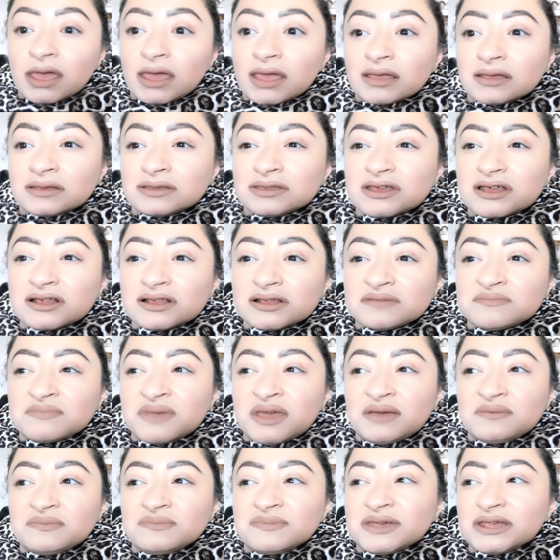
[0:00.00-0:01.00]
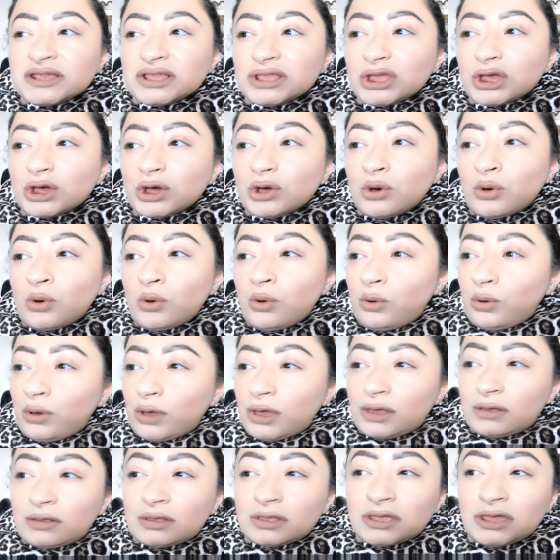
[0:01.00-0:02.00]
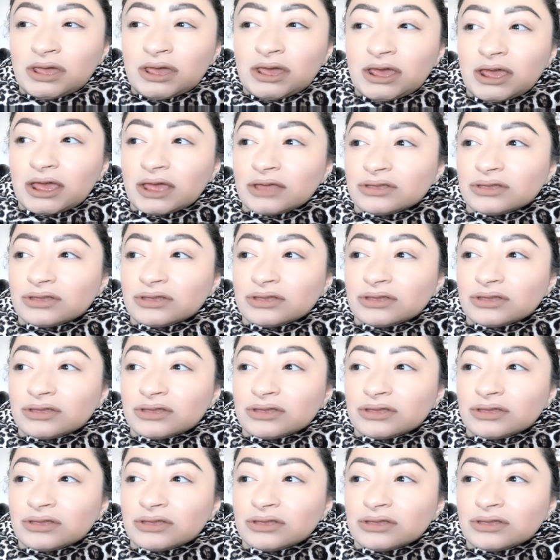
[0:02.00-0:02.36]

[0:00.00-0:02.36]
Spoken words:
It doesn't make me look oily.